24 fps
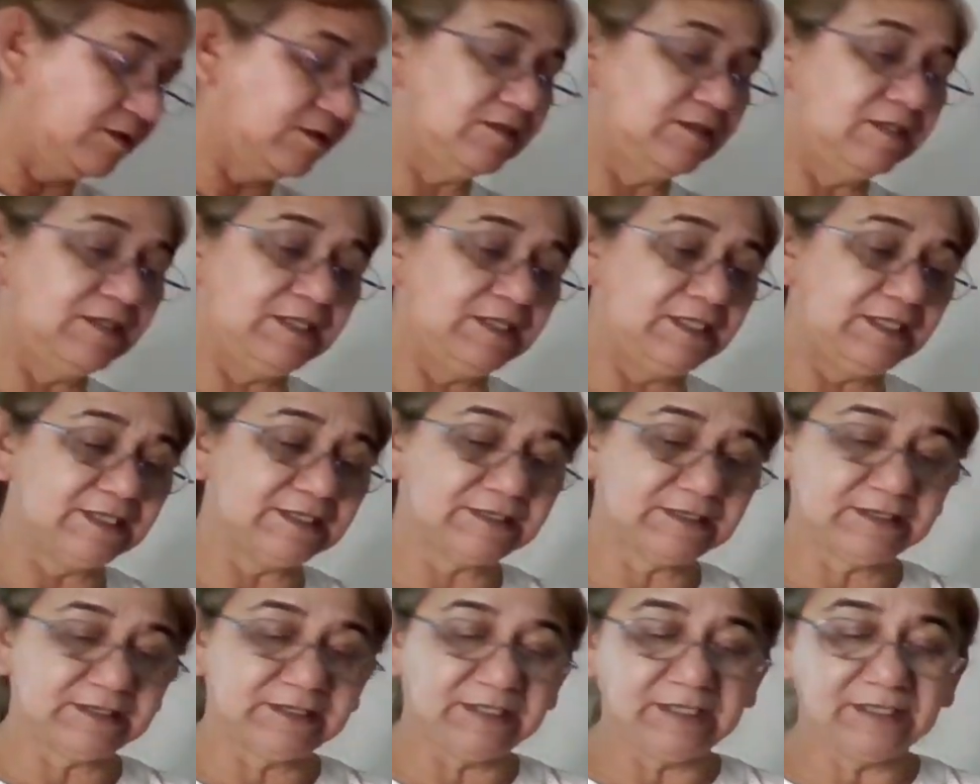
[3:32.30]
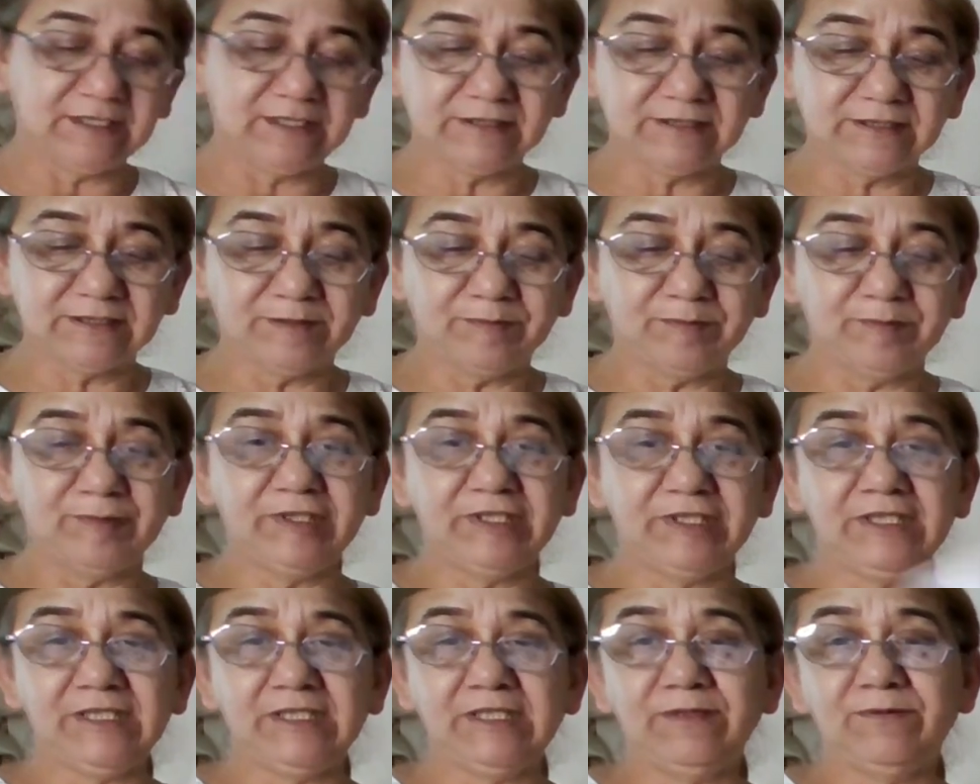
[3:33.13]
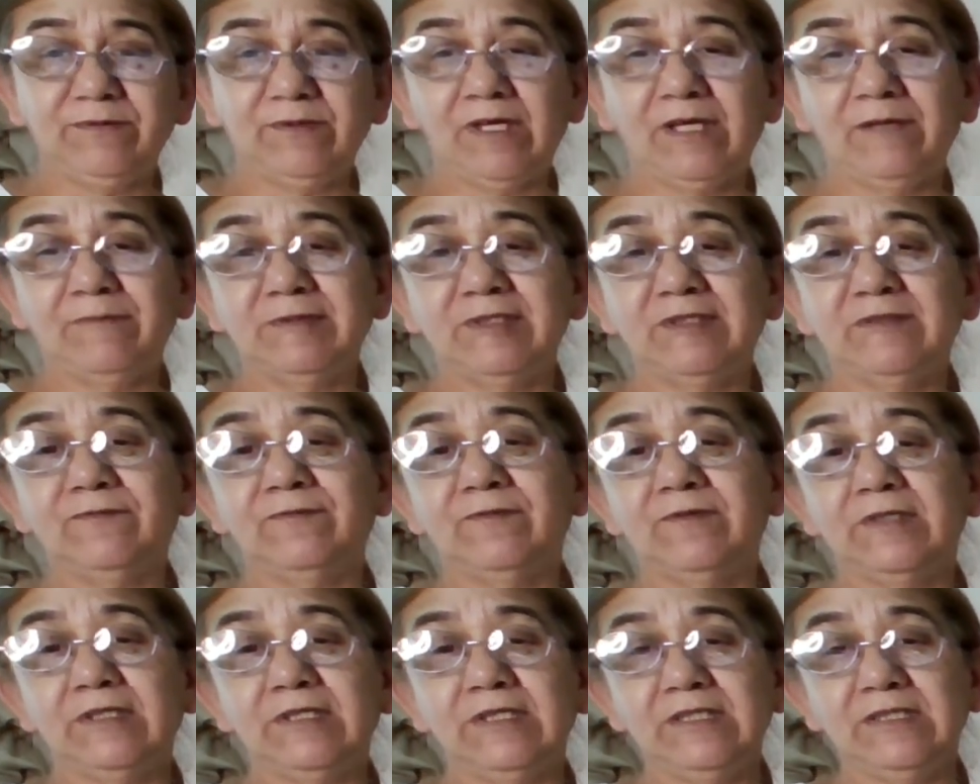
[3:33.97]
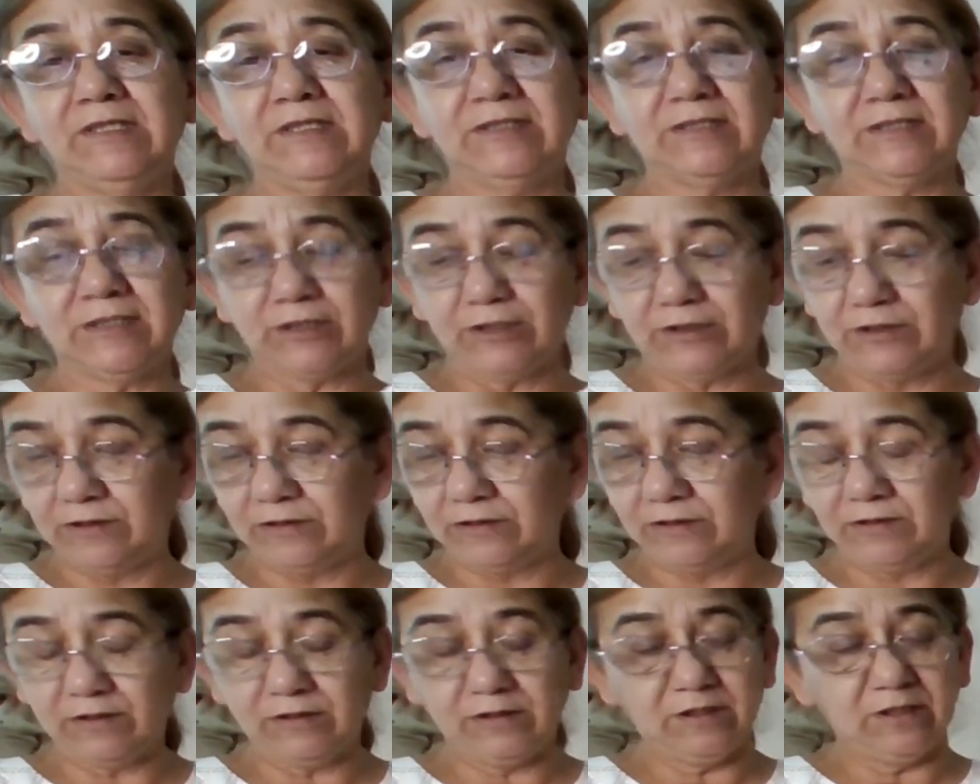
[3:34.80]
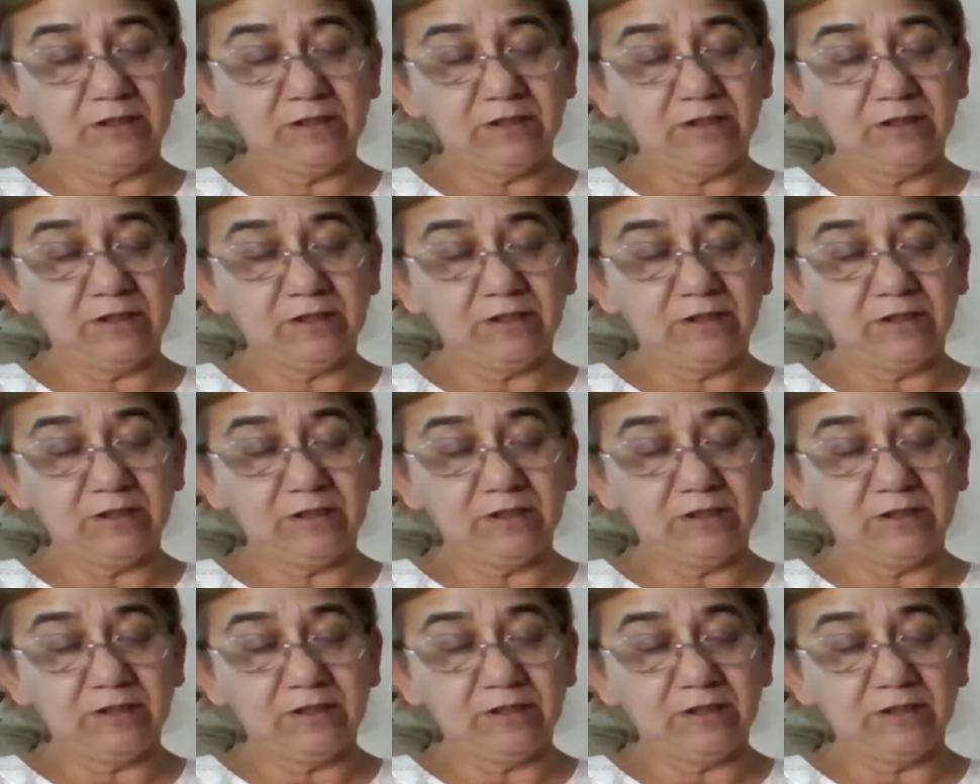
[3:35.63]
The next thing is a bunny rabbit for Easter.